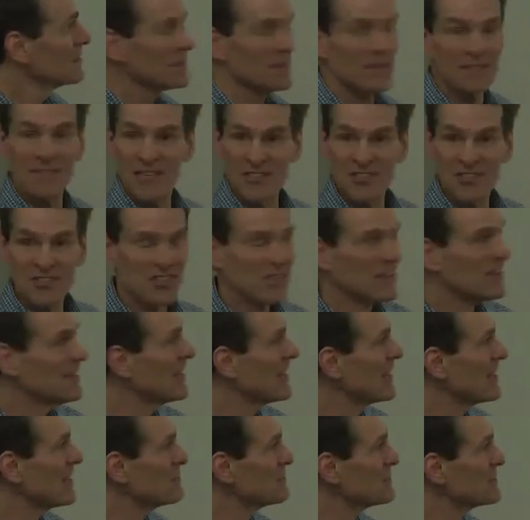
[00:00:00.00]
Contingent
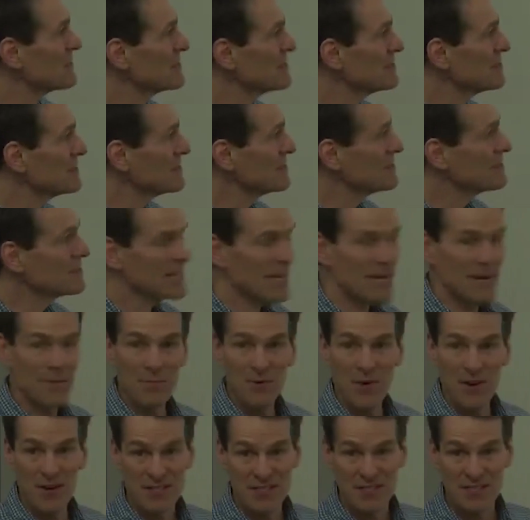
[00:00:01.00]
claims,
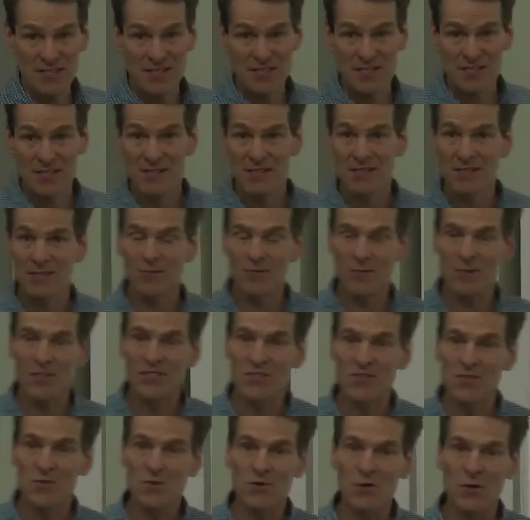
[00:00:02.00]
state prices,
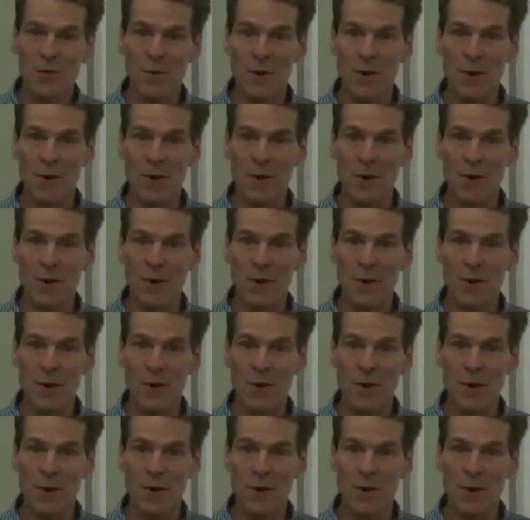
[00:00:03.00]
risk-neutral